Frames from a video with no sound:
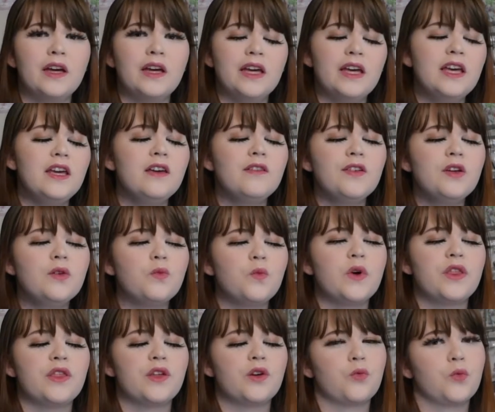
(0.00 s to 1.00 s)
Even
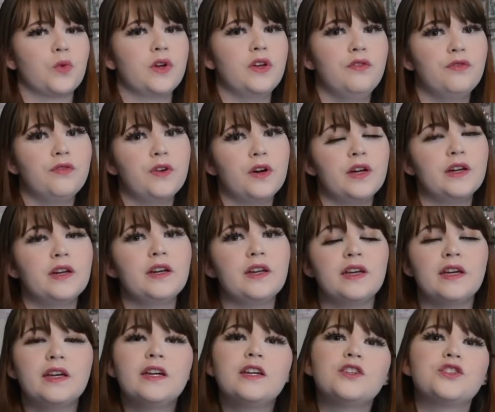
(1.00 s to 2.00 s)
with a refund,
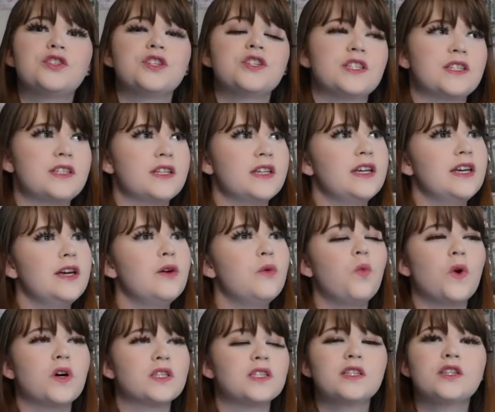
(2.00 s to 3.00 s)
it
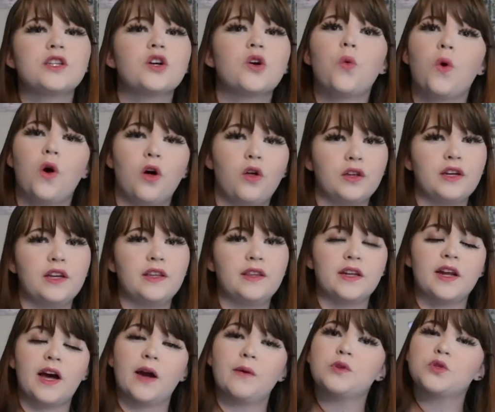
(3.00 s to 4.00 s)
wasn't the quality
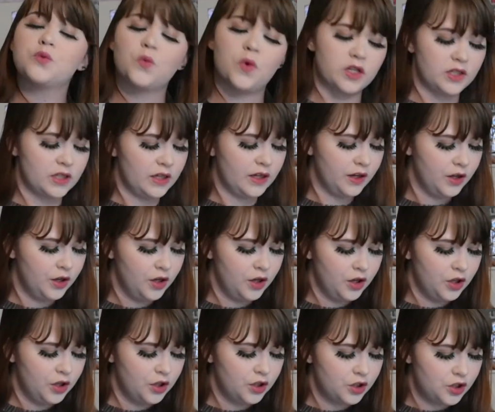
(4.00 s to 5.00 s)
that I was wanting.
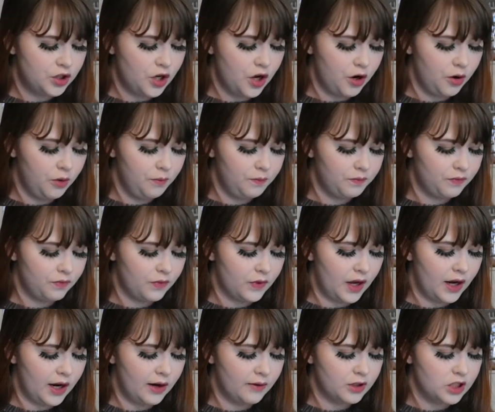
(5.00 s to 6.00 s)
So,
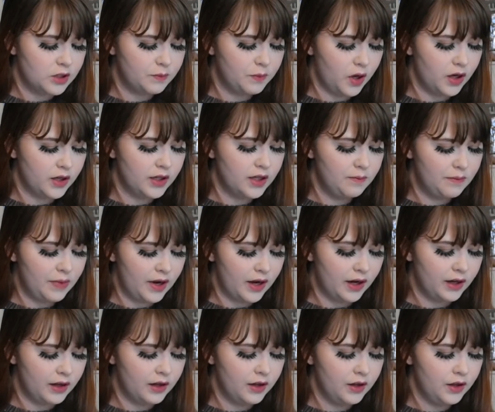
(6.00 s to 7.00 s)
I responded
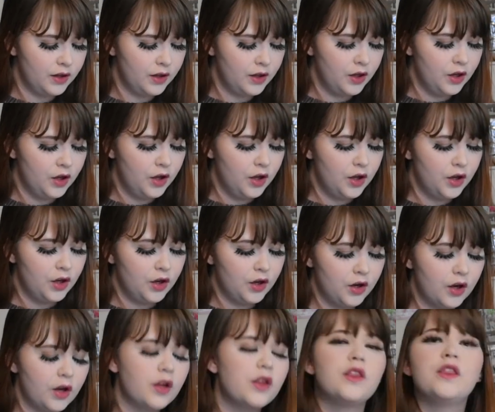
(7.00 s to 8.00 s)
back
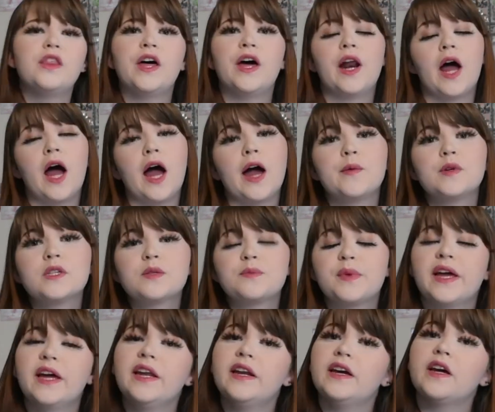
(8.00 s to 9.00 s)
that I was
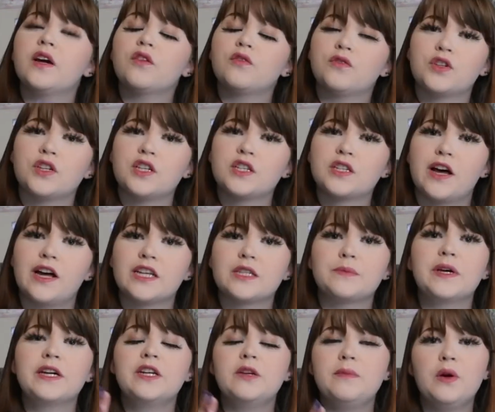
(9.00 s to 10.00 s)
planning for this
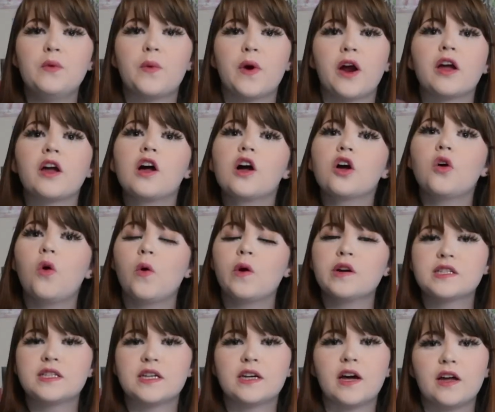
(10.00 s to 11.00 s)
cosplay to be wearing a
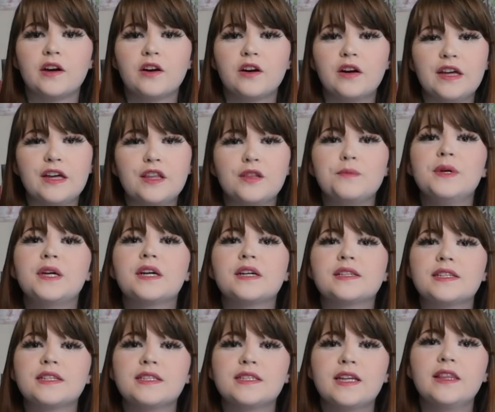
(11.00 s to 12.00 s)
corset underneath because
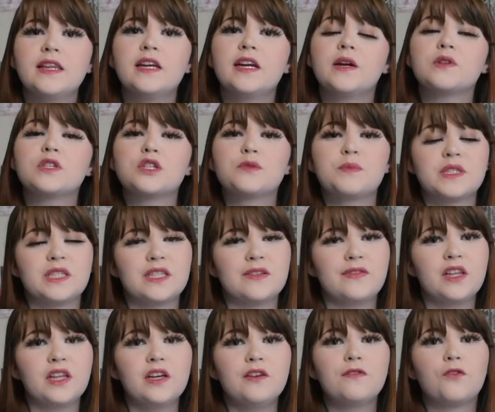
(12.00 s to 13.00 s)
they said that it was
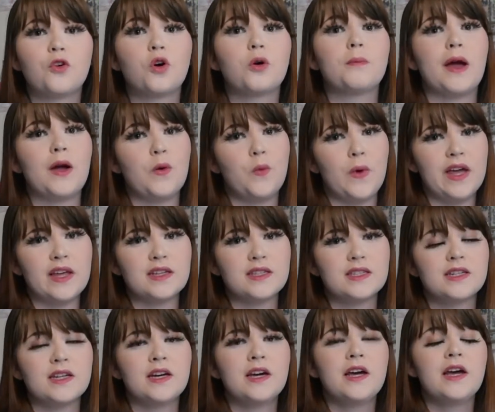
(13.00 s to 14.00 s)
specifically for my waist.